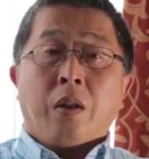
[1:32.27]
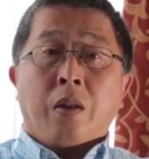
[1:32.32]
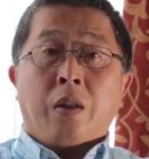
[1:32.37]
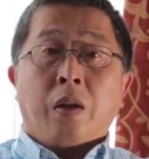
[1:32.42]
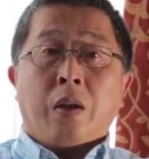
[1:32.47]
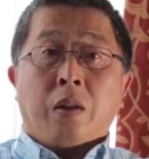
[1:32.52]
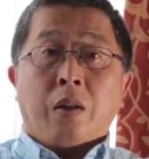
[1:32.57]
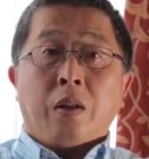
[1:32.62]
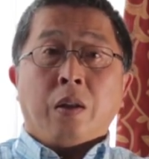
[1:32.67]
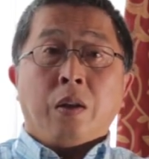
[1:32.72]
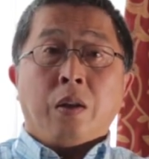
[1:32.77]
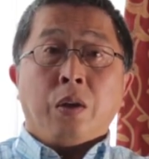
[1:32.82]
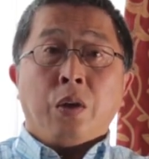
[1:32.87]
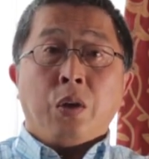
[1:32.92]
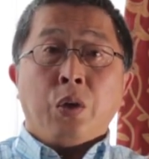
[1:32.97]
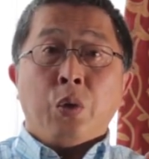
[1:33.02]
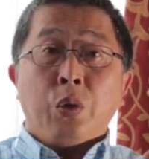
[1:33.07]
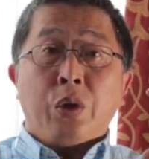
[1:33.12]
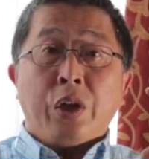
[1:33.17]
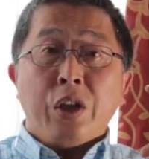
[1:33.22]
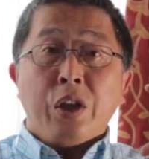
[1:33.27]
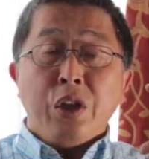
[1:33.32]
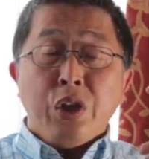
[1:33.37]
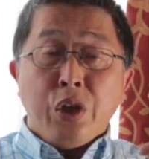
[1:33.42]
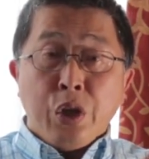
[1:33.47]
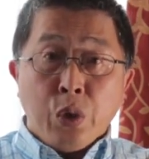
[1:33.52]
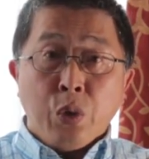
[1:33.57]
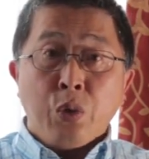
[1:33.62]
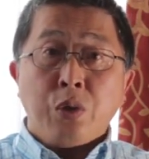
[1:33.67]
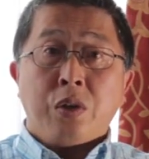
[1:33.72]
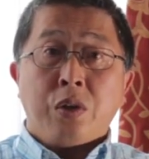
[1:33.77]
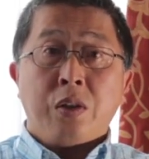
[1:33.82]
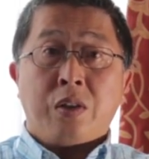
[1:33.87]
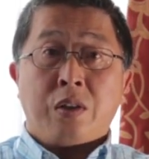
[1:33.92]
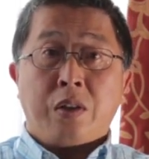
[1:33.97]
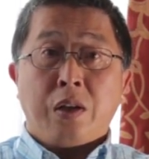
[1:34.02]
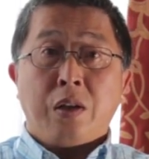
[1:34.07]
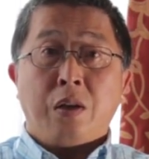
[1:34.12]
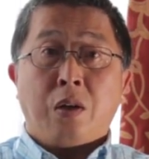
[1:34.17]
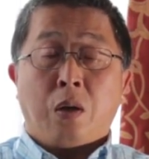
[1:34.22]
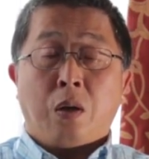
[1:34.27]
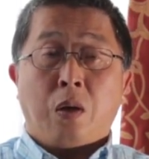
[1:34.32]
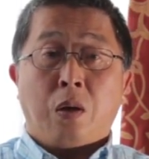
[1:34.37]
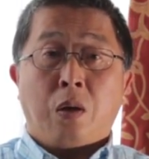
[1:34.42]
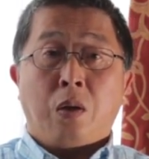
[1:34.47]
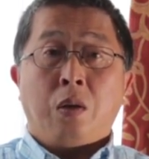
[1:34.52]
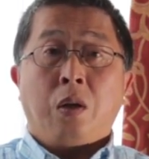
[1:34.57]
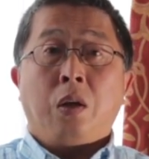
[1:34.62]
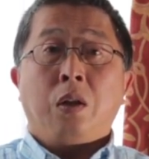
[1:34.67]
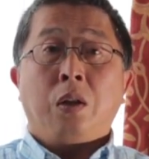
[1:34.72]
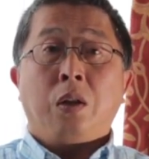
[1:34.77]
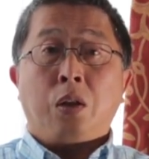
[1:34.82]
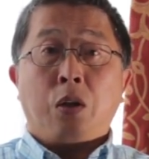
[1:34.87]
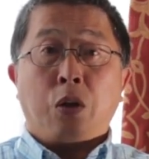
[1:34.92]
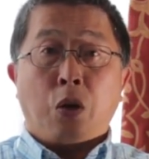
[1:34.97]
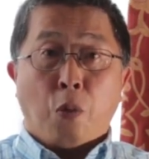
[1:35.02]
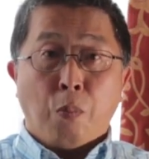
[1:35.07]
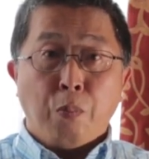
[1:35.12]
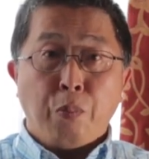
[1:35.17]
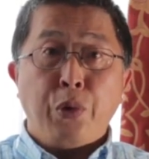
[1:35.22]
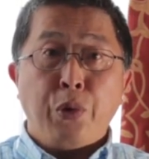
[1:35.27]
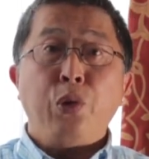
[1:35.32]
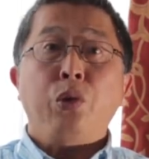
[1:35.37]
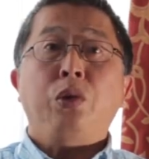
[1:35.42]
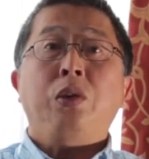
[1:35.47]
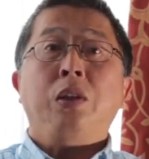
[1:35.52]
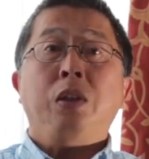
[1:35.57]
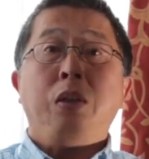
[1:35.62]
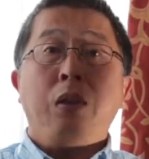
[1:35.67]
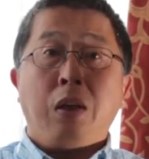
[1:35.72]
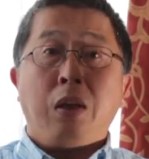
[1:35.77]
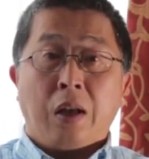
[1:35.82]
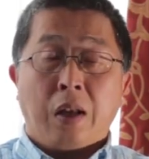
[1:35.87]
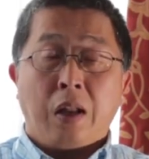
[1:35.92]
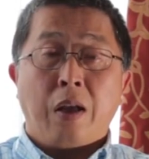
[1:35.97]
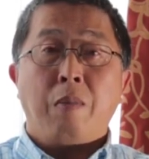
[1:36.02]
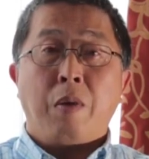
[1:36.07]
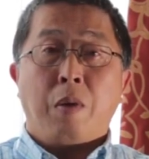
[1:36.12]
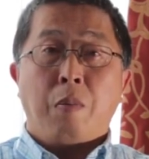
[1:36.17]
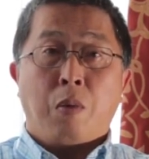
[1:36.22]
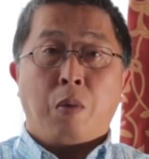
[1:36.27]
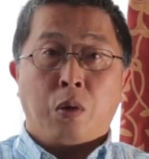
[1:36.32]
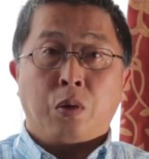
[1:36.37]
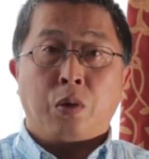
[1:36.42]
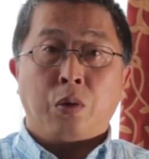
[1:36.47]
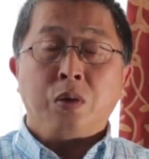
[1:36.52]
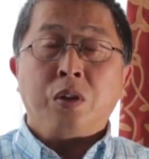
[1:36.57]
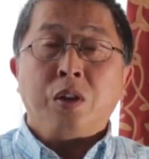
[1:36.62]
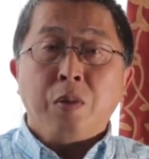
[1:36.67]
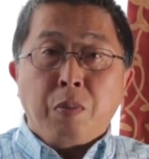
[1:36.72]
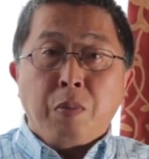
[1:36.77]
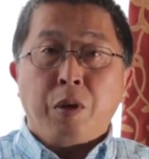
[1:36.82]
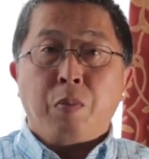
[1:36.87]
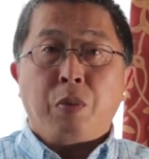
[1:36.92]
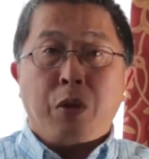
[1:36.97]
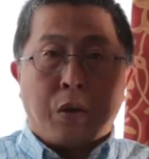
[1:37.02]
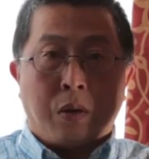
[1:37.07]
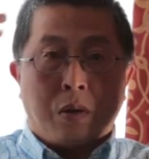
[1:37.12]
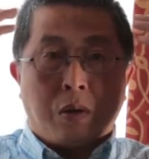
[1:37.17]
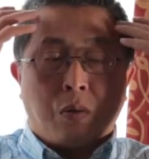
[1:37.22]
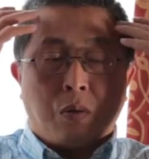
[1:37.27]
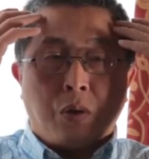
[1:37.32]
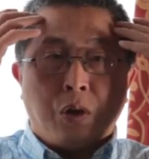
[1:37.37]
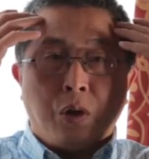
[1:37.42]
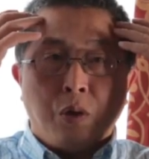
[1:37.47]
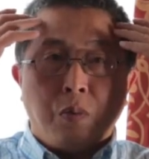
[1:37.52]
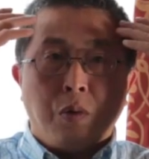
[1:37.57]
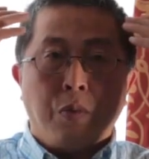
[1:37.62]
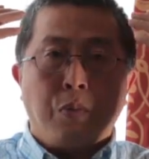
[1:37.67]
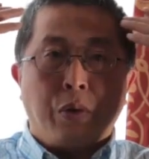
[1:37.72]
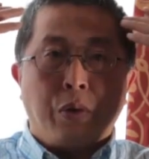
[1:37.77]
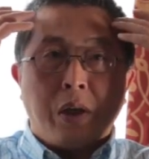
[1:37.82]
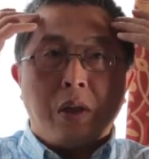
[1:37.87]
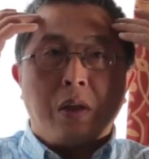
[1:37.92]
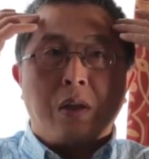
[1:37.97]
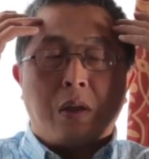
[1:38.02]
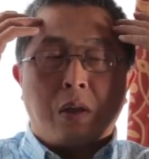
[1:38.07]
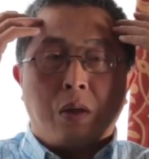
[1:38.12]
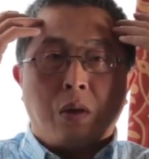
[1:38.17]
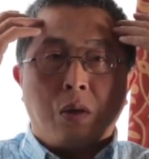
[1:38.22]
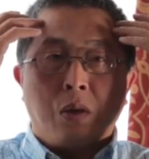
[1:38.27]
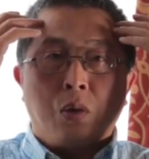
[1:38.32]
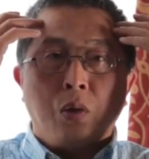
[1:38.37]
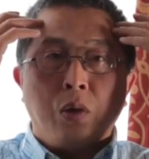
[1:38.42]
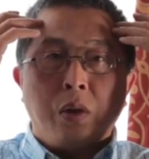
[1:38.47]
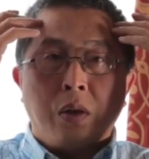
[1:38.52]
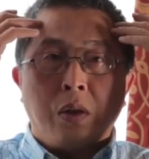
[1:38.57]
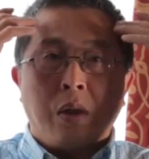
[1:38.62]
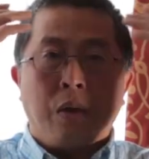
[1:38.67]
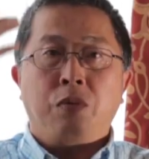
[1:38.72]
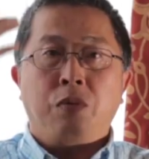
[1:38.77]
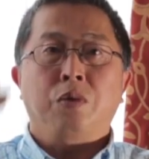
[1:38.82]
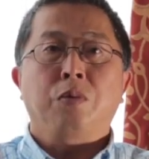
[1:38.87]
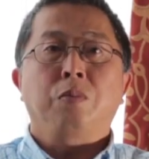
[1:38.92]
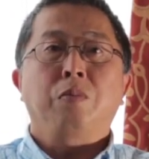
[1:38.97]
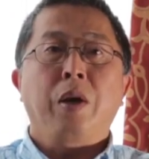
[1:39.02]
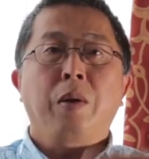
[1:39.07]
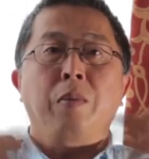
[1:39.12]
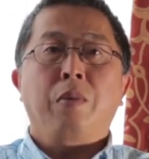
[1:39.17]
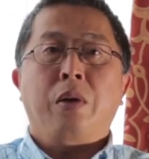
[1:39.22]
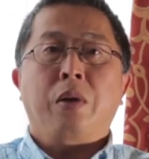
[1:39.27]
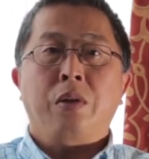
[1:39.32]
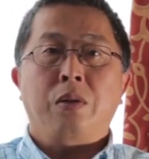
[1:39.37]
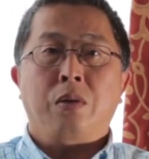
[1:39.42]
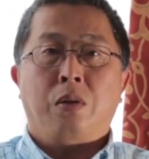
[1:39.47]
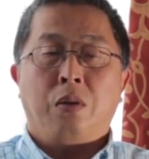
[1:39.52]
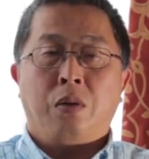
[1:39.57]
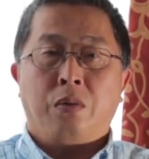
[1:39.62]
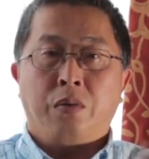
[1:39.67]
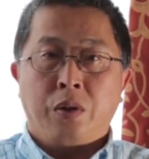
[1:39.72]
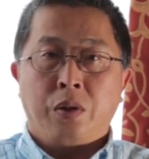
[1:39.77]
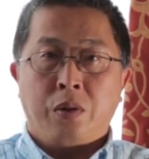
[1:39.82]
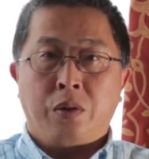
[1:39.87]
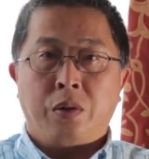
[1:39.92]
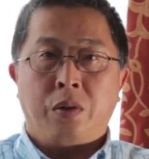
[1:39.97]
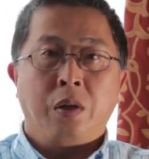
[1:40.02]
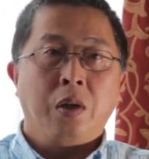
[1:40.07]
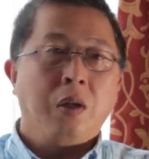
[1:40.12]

that you can use this thing called the computer climate model simply because our human brains are not good enough to memorize all of this,